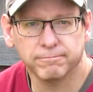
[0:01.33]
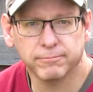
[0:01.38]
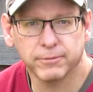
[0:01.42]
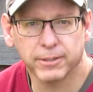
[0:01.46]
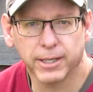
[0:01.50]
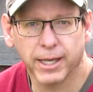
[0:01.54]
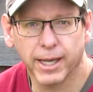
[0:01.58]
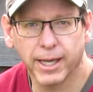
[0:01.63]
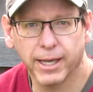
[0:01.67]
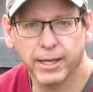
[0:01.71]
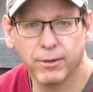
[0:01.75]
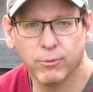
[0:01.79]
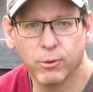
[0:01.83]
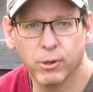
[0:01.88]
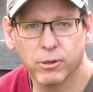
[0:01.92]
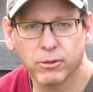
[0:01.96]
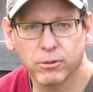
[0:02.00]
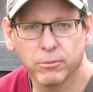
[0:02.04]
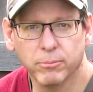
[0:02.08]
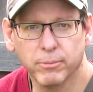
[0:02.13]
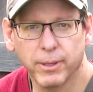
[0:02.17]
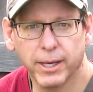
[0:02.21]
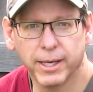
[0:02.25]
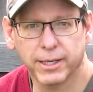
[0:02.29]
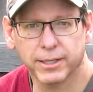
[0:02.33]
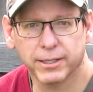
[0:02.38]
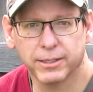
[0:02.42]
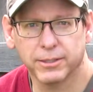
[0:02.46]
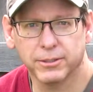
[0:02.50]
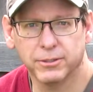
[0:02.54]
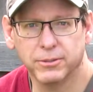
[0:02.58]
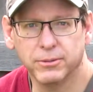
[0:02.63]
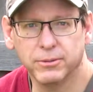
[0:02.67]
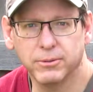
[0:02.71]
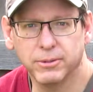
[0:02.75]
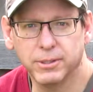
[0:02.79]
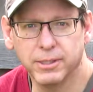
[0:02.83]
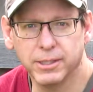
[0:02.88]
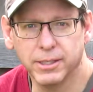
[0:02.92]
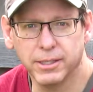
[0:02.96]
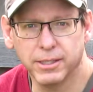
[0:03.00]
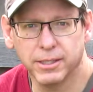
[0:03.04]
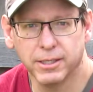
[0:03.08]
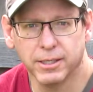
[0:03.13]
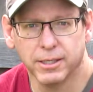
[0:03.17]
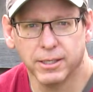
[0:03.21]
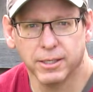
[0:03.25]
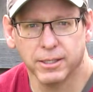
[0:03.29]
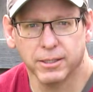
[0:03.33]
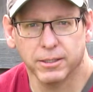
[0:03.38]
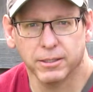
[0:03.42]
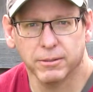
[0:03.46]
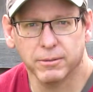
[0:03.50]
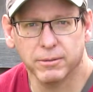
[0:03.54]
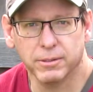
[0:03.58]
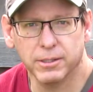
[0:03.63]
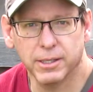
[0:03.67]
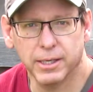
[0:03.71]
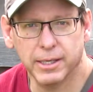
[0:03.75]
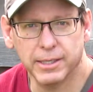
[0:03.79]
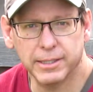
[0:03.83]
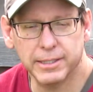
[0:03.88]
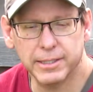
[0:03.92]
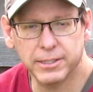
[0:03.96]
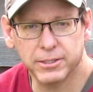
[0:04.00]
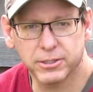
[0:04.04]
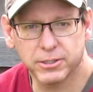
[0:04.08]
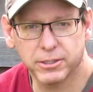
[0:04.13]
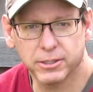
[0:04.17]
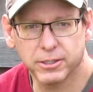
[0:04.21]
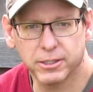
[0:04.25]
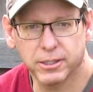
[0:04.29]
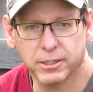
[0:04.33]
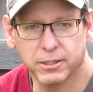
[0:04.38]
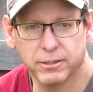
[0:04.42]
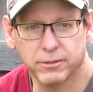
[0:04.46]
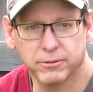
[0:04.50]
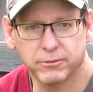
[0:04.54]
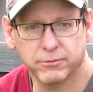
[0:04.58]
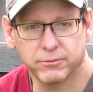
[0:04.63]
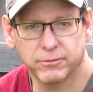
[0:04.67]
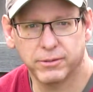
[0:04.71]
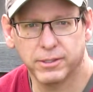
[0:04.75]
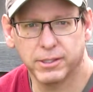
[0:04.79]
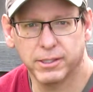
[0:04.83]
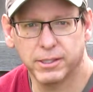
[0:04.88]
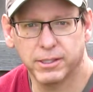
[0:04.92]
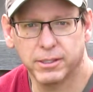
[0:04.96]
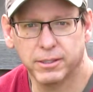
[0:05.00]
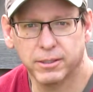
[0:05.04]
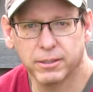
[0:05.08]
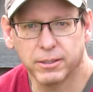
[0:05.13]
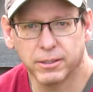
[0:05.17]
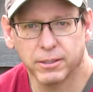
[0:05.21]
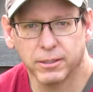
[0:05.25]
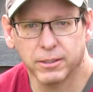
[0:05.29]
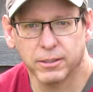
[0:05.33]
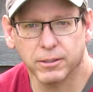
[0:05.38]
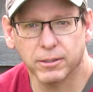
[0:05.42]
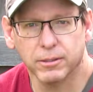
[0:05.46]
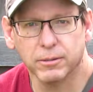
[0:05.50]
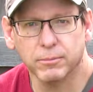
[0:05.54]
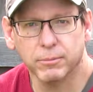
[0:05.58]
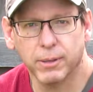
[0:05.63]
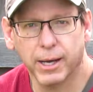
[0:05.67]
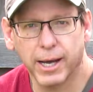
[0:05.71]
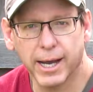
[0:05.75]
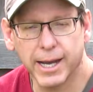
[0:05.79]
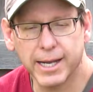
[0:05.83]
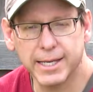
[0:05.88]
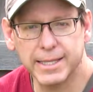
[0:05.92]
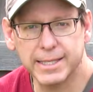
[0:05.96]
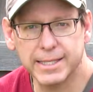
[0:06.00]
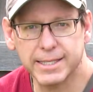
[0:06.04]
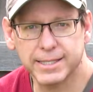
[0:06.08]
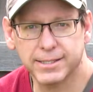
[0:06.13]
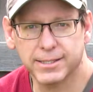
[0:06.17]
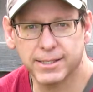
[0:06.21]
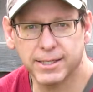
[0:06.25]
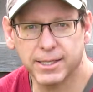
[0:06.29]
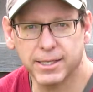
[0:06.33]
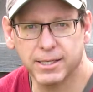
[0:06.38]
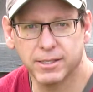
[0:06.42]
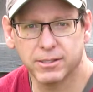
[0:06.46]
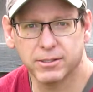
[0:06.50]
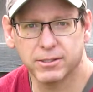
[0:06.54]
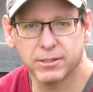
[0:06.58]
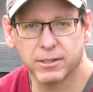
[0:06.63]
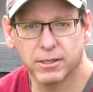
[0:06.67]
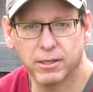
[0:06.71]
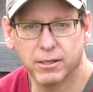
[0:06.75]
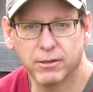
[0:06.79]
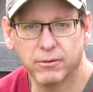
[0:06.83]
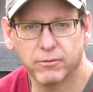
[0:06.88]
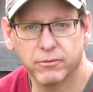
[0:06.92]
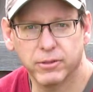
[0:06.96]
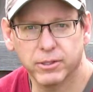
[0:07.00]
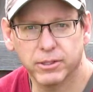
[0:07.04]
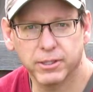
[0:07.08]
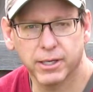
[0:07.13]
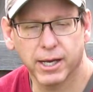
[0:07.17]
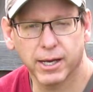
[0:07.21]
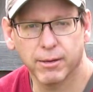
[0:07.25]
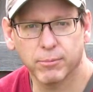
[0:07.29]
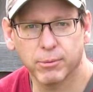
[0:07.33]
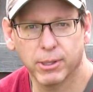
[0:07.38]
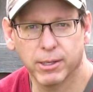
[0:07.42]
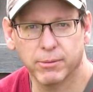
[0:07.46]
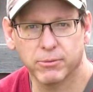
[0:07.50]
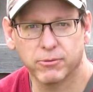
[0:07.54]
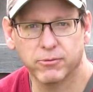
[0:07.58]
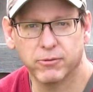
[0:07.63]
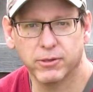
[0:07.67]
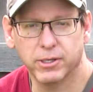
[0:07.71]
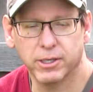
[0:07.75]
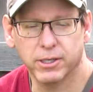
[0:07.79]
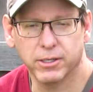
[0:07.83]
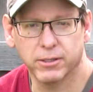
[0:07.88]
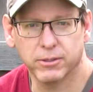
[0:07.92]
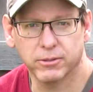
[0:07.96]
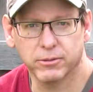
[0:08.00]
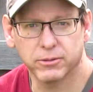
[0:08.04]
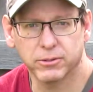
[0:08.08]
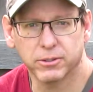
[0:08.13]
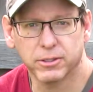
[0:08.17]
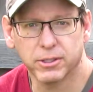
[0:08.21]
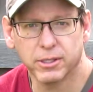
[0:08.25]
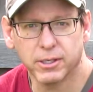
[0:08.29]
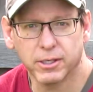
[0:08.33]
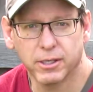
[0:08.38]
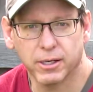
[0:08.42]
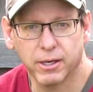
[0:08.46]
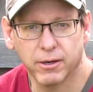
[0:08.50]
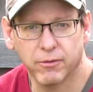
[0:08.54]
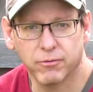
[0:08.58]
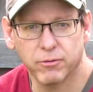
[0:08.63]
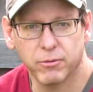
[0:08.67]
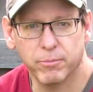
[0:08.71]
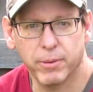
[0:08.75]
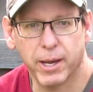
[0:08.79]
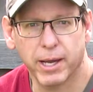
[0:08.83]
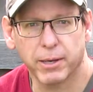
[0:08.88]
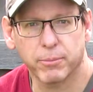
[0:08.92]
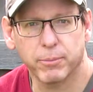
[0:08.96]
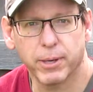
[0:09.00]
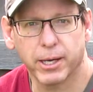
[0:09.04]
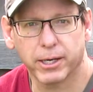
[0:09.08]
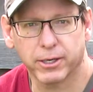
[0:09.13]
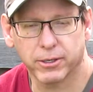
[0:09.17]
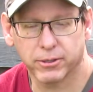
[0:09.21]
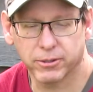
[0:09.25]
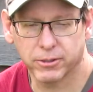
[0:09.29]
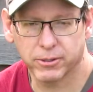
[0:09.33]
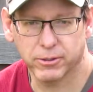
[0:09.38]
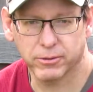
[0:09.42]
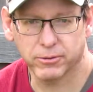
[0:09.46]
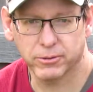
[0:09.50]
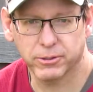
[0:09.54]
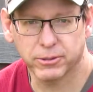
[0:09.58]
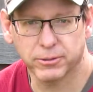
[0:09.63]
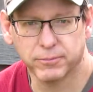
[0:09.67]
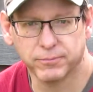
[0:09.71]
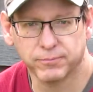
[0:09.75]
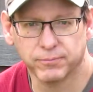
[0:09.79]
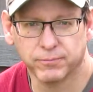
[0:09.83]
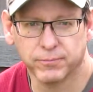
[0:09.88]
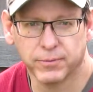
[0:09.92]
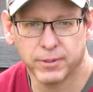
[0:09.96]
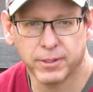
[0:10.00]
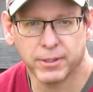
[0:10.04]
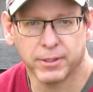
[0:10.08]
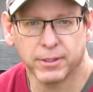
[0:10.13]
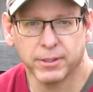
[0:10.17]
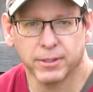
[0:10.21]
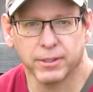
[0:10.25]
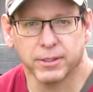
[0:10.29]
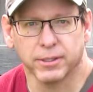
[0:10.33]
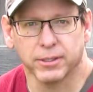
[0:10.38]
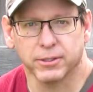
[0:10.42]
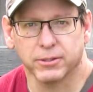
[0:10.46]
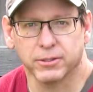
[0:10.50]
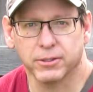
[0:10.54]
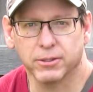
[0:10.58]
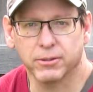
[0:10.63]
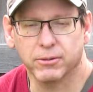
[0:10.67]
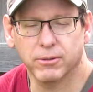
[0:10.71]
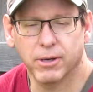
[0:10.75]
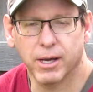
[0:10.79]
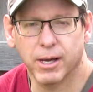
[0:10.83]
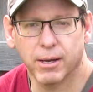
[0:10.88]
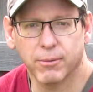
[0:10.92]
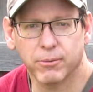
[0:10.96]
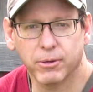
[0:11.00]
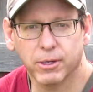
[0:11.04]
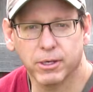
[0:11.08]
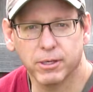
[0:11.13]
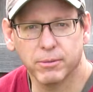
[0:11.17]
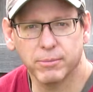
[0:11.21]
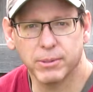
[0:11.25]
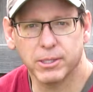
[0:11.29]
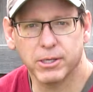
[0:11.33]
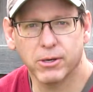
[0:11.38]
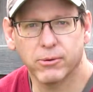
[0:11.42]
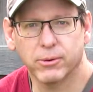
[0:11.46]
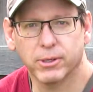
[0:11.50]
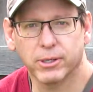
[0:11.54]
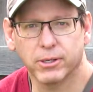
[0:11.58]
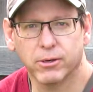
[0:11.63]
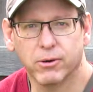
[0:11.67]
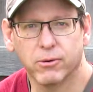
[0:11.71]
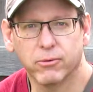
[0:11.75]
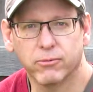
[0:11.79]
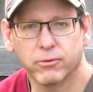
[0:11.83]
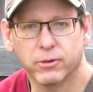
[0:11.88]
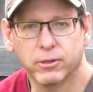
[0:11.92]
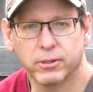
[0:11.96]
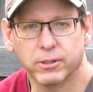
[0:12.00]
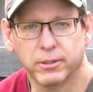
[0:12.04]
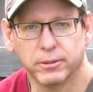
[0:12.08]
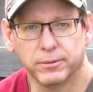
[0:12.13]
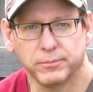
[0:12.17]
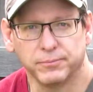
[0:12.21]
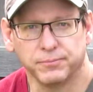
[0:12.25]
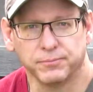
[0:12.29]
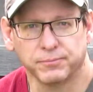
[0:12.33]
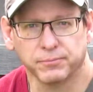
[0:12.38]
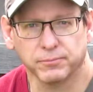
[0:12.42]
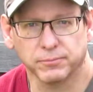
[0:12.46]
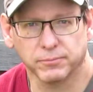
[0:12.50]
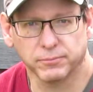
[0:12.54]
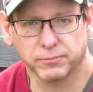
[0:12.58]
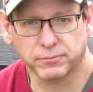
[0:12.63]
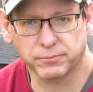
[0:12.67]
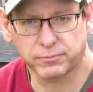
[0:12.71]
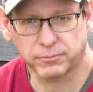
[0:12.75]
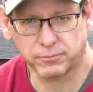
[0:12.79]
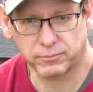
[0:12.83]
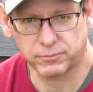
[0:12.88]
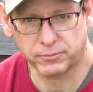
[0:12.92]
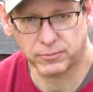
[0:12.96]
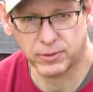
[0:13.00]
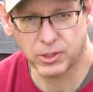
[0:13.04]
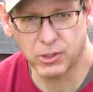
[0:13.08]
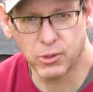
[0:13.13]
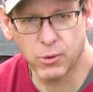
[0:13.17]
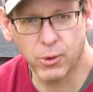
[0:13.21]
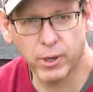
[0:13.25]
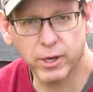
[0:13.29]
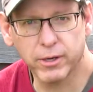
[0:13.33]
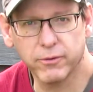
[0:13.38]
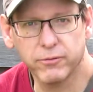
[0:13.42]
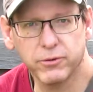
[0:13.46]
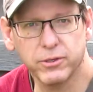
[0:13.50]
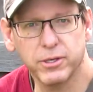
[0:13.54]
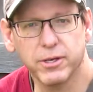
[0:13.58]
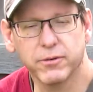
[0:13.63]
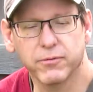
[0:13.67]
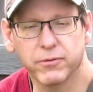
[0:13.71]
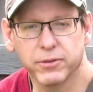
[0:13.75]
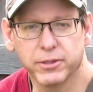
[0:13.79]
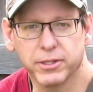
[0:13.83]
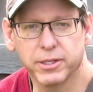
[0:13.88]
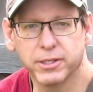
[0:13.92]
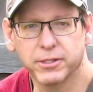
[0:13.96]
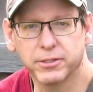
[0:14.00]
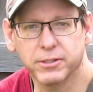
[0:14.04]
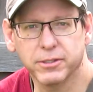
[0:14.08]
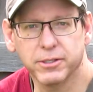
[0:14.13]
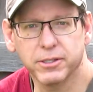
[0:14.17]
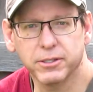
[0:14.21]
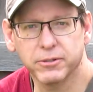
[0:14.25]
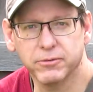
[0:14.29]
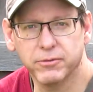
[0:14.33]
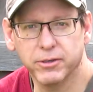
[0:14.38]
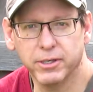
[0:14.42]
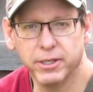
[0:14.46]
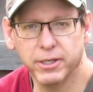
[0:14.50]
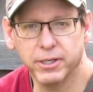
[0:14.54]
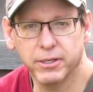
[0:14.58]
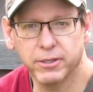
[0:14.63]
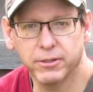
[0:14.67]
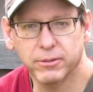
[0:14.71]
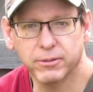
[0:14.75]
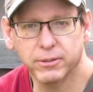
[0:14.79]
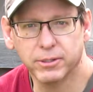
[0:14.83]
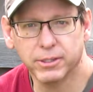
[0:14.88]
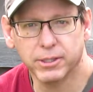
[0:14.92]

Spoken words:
Okay, welcome back to the edition of the behind the scenes of the time-lapse videos of the Backpacker Coach. So I'm going to be going over quite a few different things in this video.